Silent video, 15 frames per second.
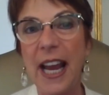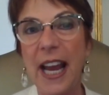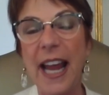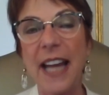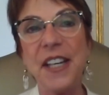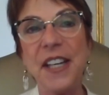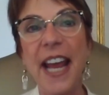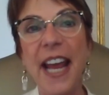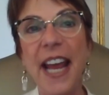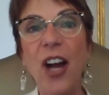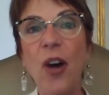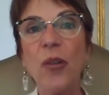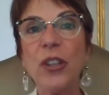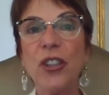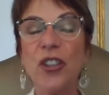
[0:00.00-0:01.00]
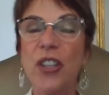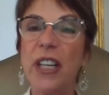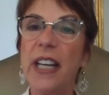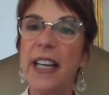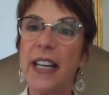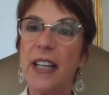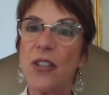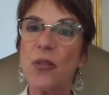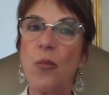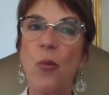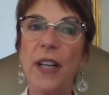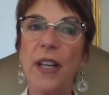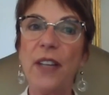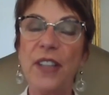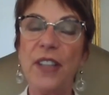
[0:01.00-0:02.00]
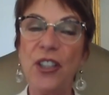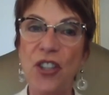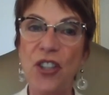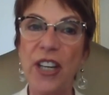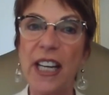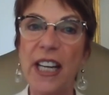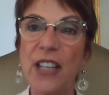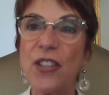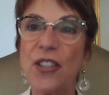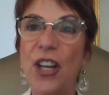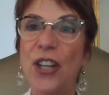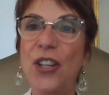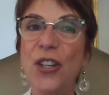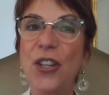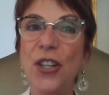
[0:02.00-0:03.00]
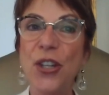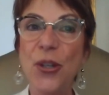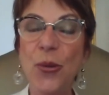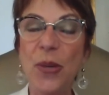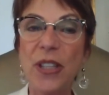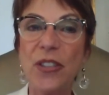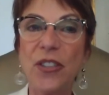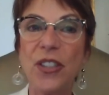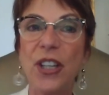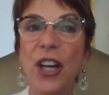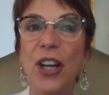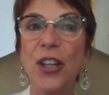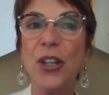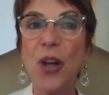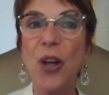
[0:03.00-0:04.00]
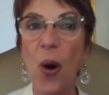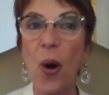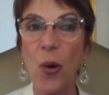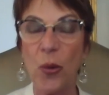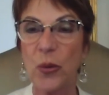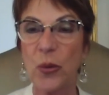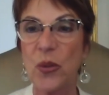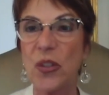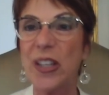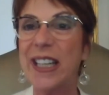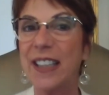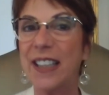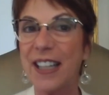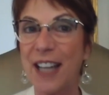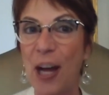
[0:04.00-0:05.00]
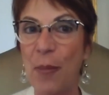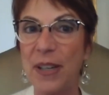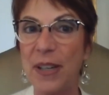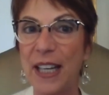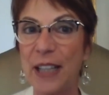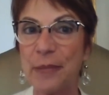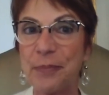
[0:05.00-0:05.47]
and now she is one of AGEA's newest golds in the company.